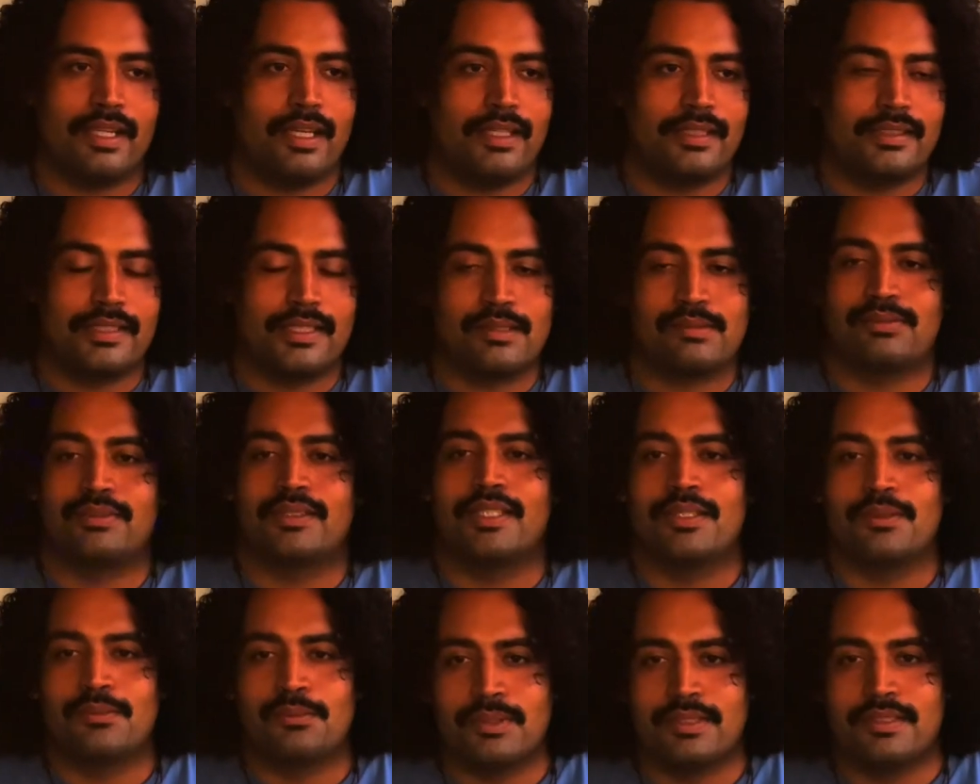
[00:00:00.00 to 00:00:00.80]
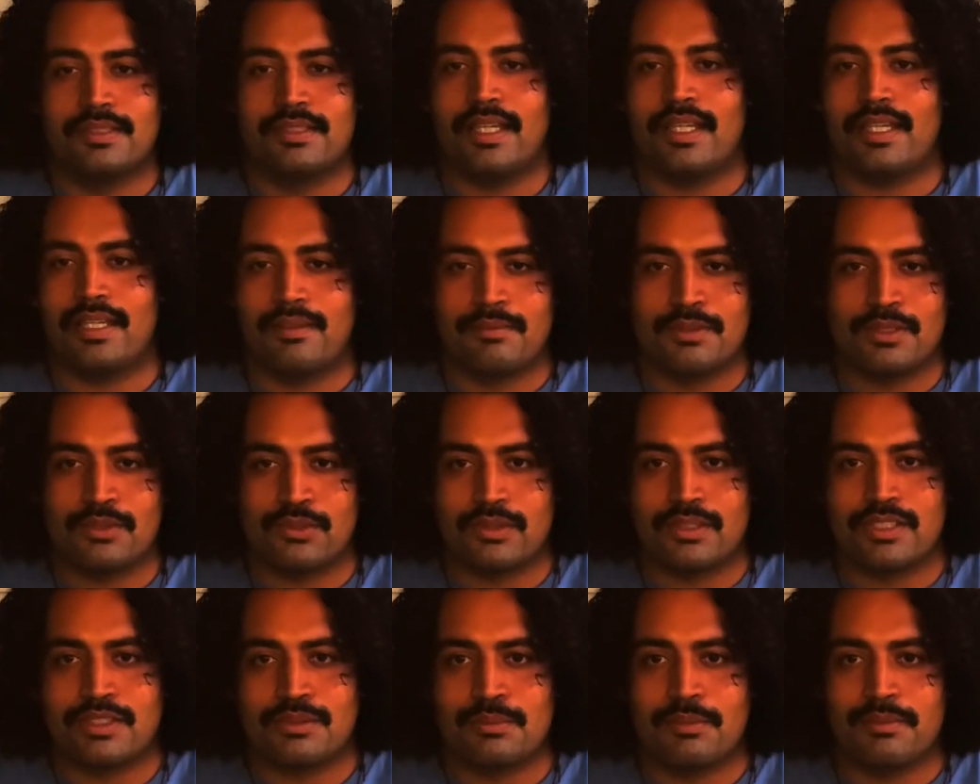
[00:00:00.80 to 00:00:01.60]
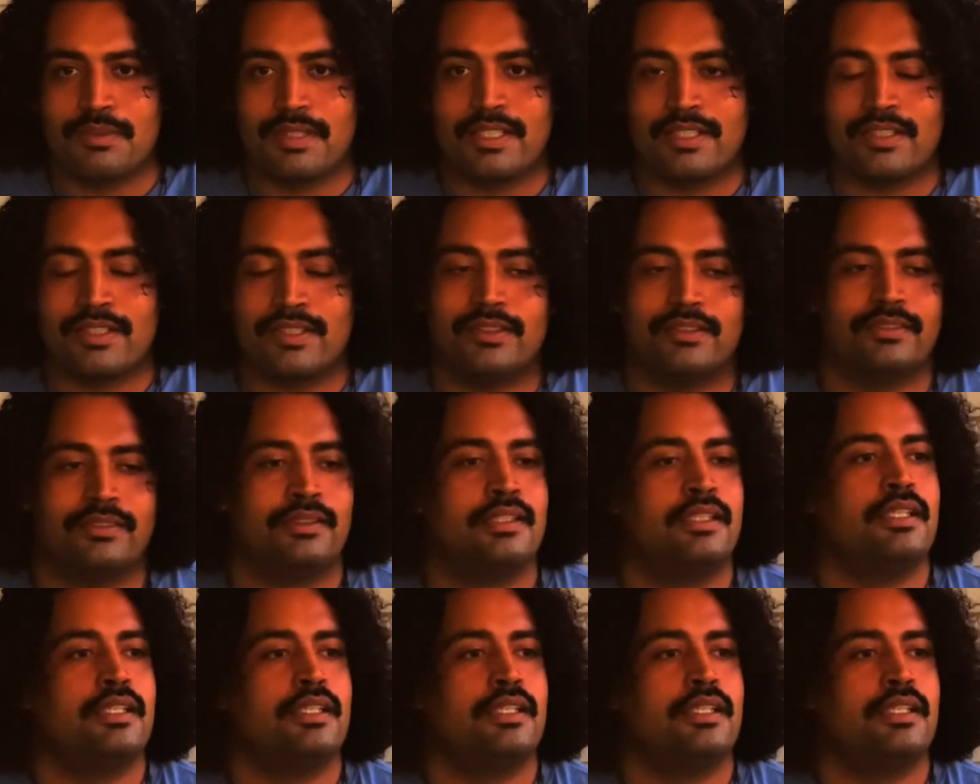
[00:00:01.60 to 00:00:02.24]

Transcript: I definitely would not have enjoyed this movie at all.